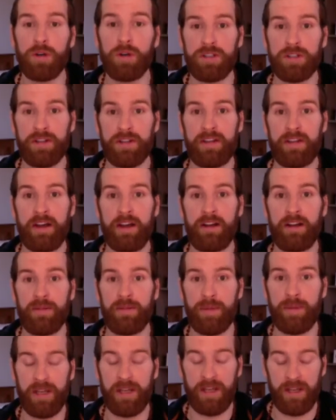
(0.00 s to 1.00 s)
work,
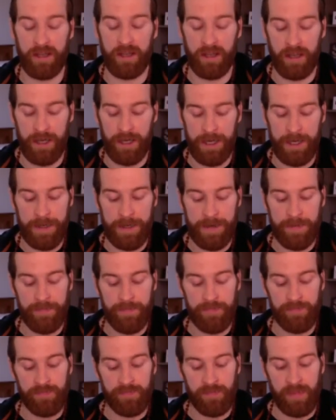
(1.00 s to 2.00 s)
cold water
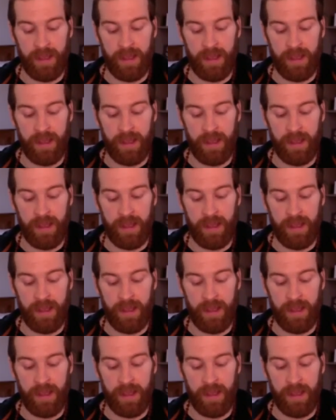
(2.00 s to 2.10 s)
therapy,